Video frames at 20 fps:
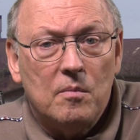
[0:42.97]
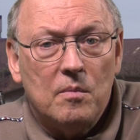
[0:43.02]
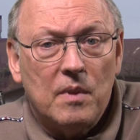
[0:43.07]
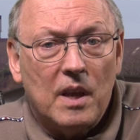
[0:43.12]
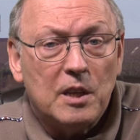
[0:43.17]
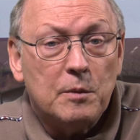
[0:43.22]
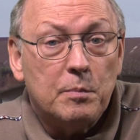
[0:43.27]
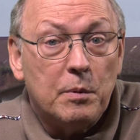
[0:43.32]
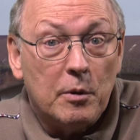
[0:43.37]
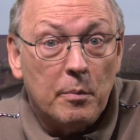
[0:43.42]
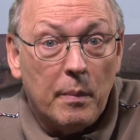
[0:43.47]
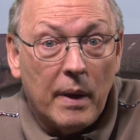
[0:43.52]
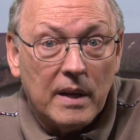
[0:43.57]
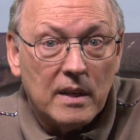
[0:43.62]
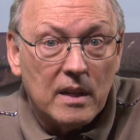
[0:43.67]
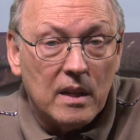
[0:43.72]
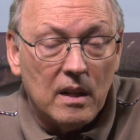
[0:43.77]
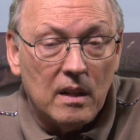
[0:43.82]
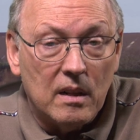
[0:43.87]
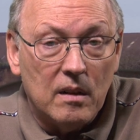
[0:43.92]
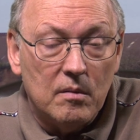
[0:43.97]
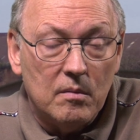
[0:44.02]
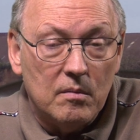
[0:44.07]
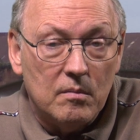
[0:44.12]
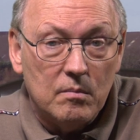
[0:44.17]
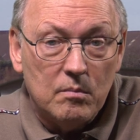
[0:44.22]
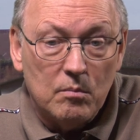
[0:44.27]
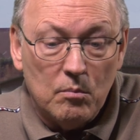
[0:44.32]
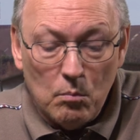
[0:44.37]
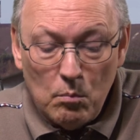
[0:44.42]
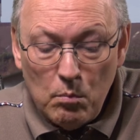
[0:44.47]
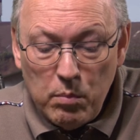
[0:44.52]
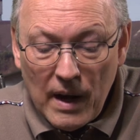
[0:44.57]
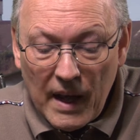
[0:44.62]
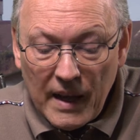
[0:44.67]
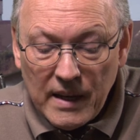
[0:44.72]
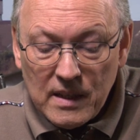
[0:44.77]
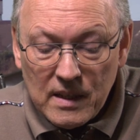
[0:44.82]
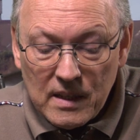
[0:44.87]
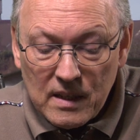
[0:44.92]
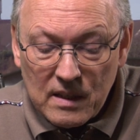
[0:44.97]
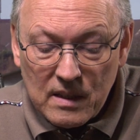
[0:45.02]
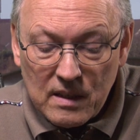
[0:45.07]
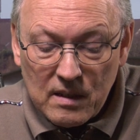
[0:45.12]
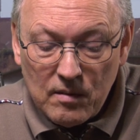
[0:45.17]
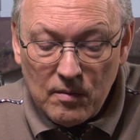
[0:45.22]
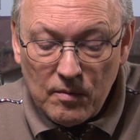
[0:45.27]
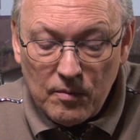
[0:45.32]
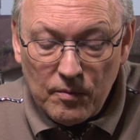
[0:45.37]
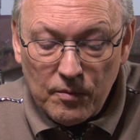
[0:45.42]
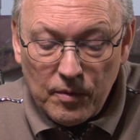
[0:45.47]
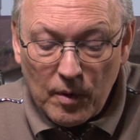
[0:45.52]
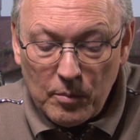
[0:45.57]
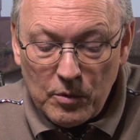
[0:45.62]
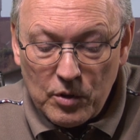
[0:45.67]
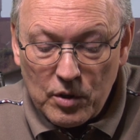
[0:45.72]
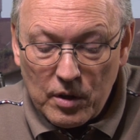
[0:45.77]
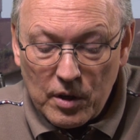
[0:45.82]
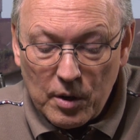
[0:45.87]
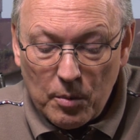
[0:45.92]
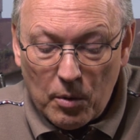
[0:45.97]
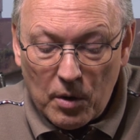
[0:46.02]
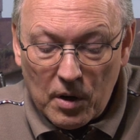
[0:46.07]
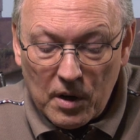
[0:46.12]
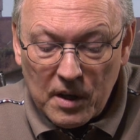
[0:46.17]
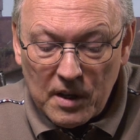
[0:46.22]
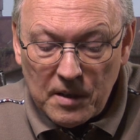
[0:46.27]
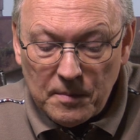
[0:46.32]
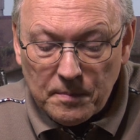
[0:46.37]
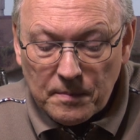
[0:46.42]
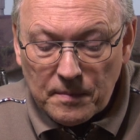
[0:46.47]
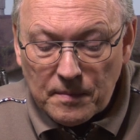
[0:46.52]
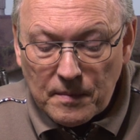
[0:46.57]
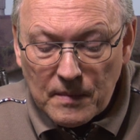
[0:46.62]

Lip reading: experimental blends from Johnnie Walker.